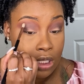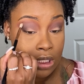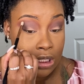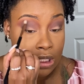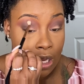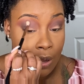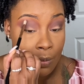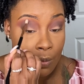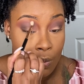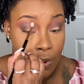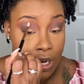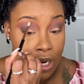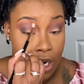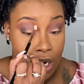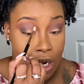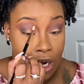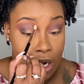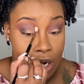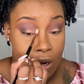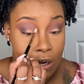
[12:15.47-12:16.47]

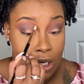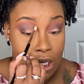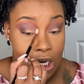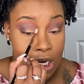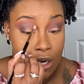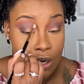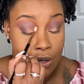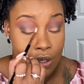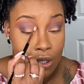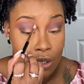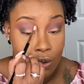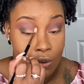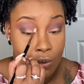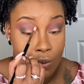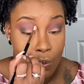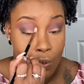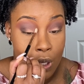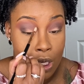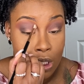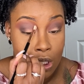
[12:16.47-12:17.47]
somewhere near you
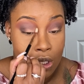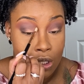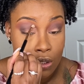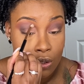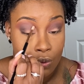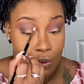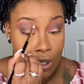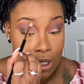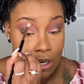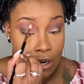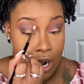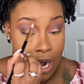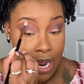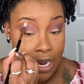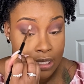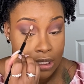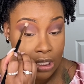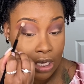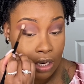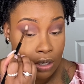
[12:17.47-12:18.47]
when you're doing your
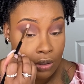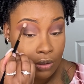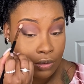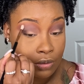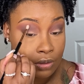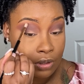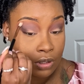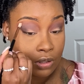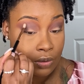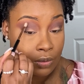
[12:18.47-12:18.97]
eyeshadows.